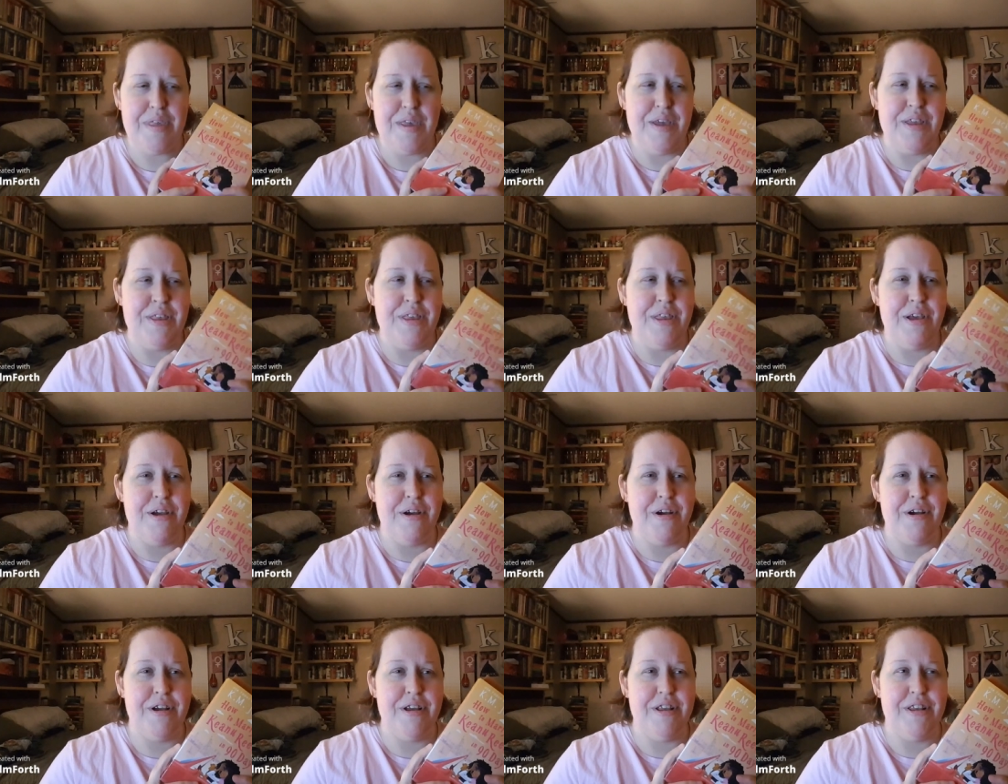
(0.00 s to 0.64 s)

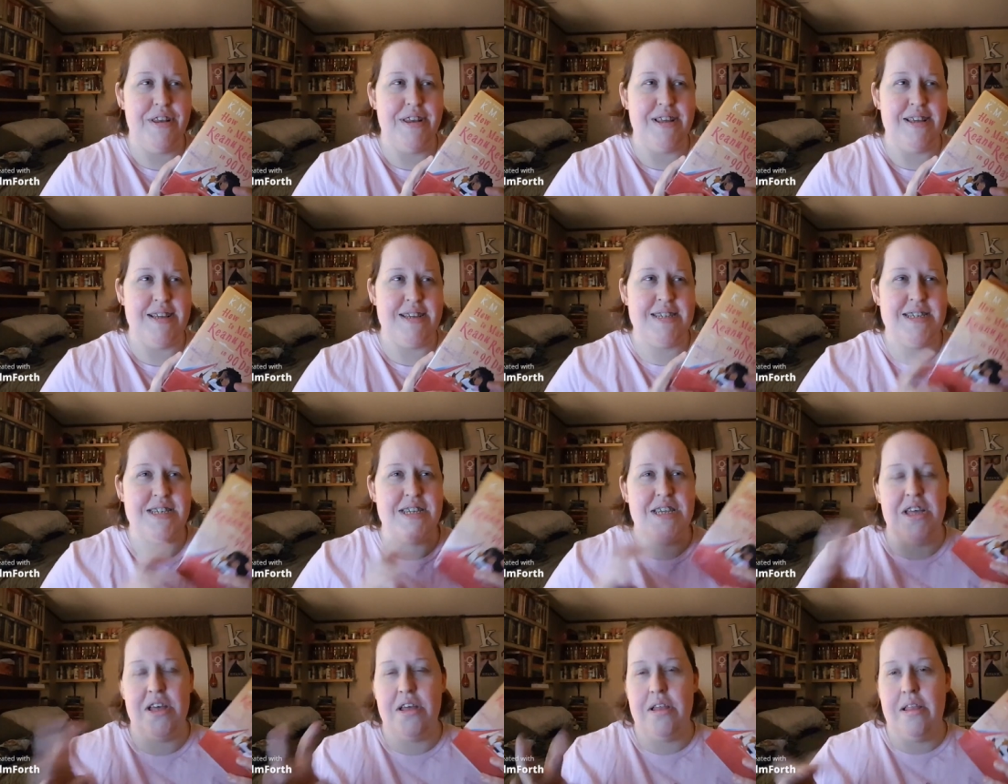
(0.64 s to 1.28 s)
they're in
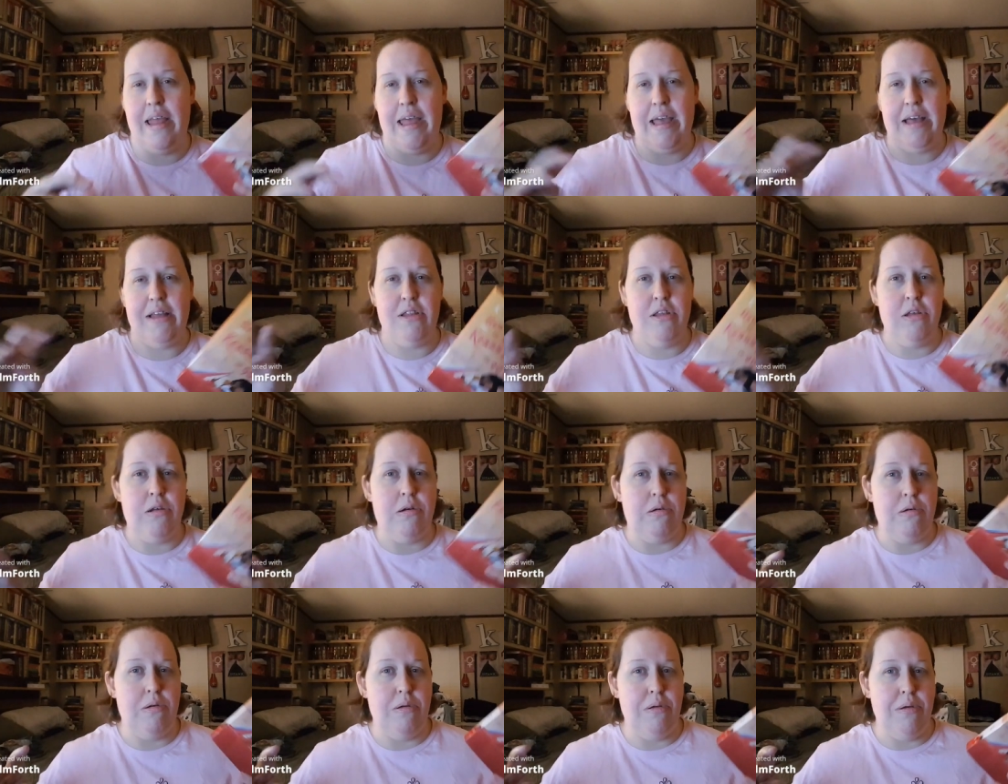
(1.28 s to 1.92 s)
this like
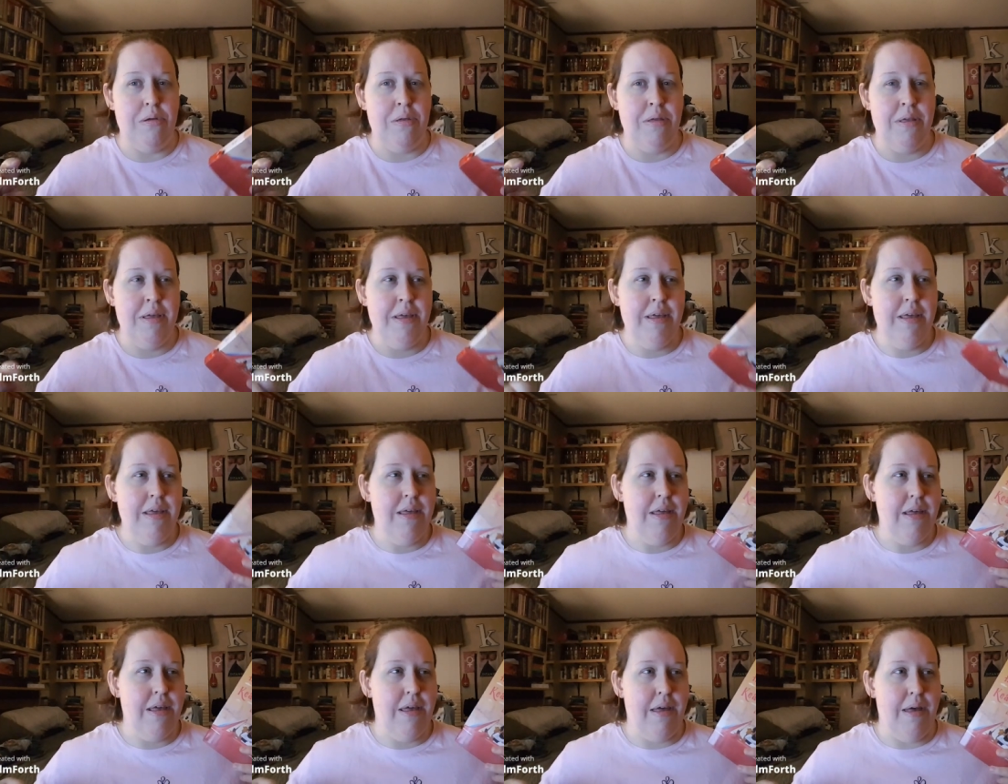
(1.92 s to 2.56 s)
little
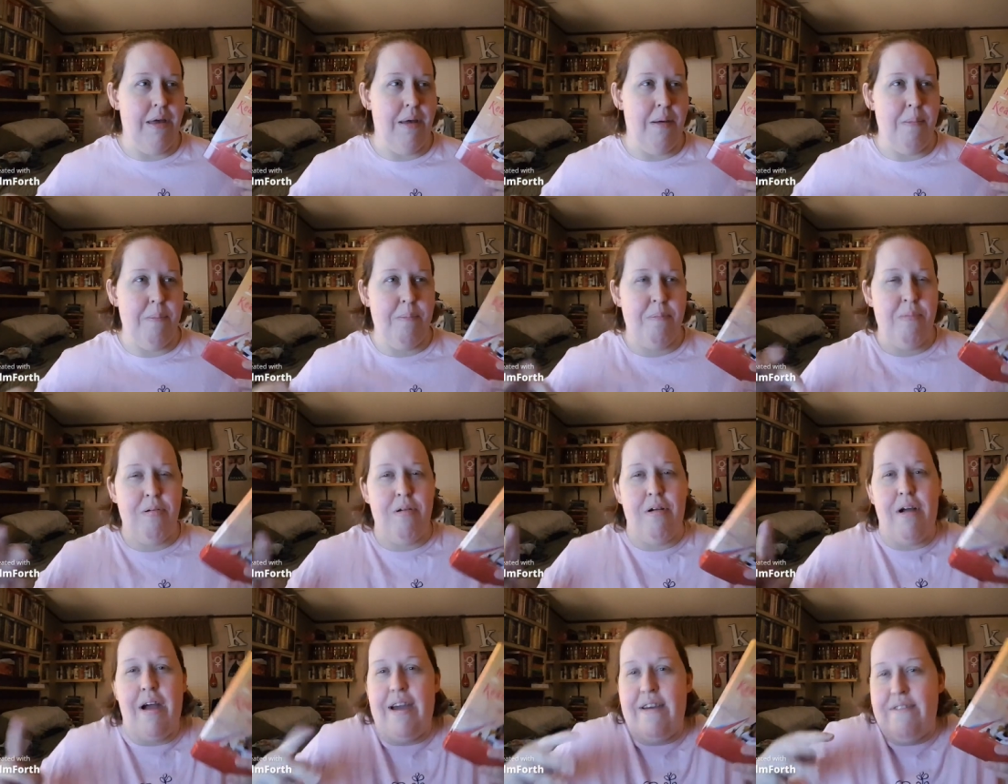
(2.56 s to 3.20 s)
uh,
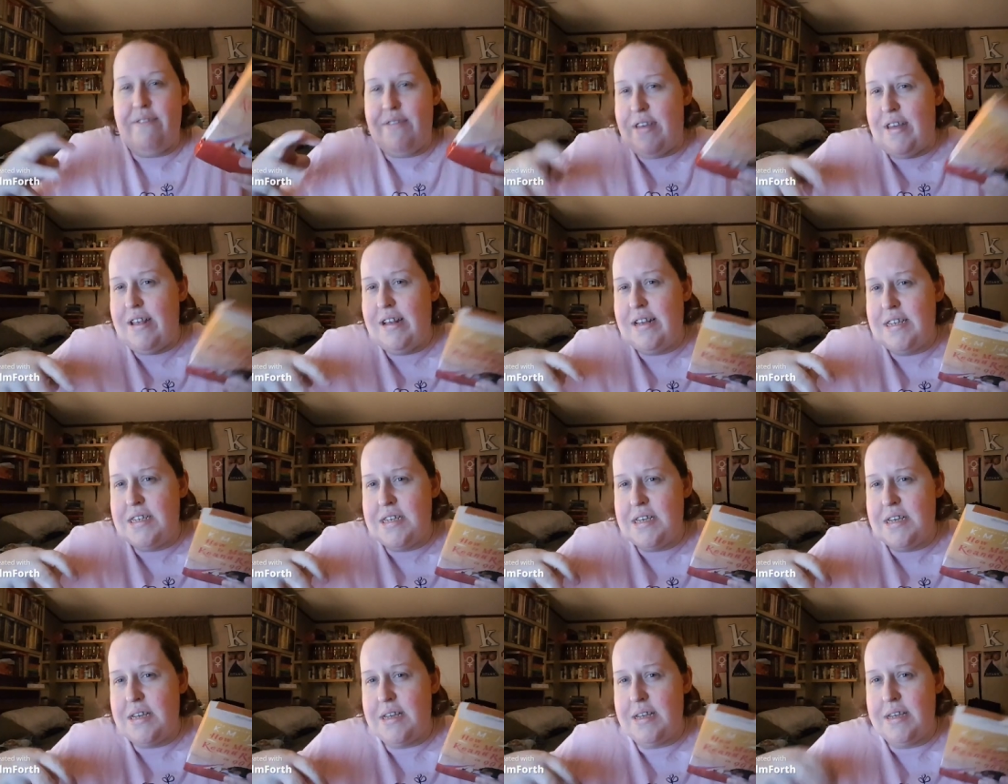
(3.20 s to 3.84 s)

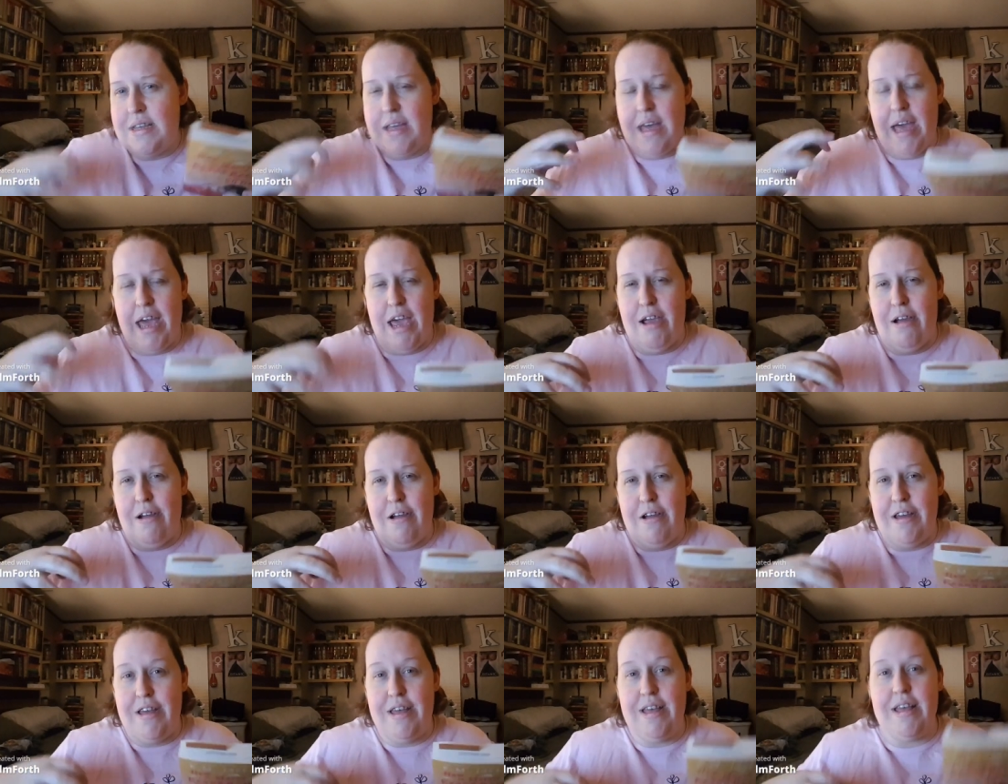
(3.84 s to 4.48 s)
private
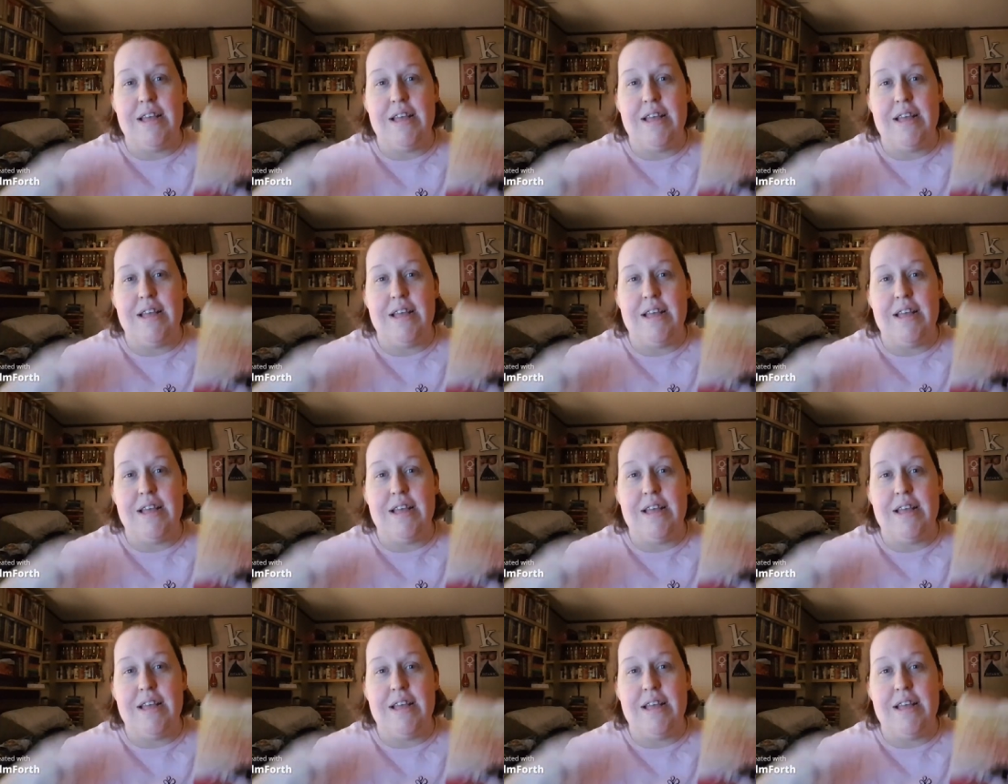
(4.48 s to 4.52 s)
area.